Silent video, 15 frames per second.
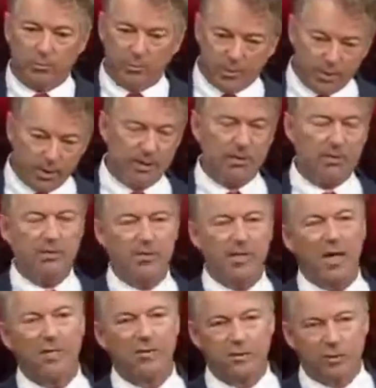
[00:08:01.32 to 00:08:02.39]
complete
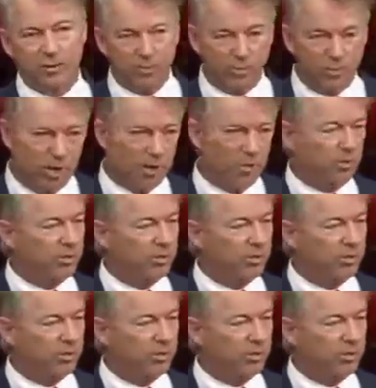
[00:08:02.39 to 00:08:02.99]
disaster, and whoa,